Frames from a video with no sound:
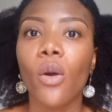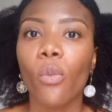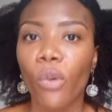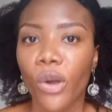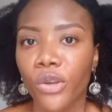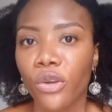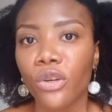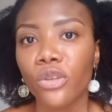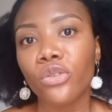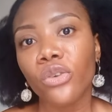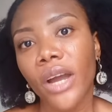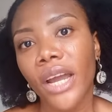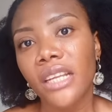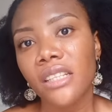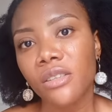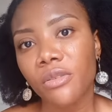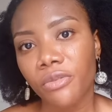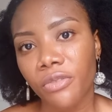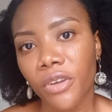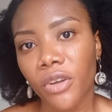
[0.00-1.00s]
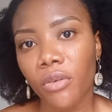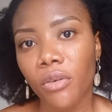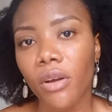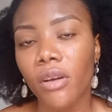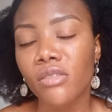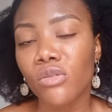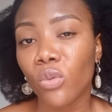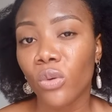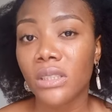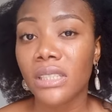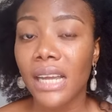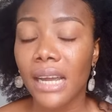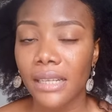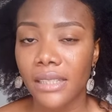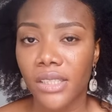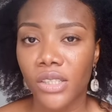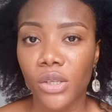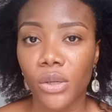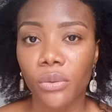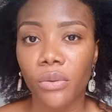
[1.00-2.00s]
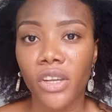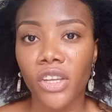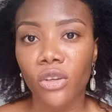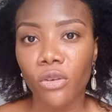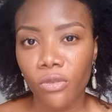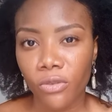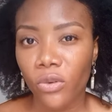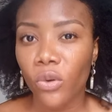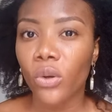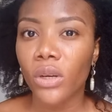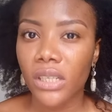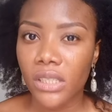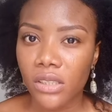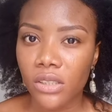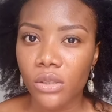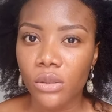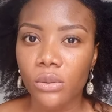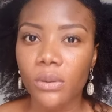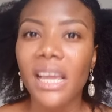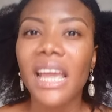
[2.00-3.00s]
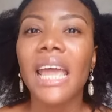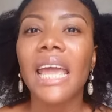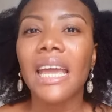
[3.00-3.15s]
when you're trying to figure out what category you fall into,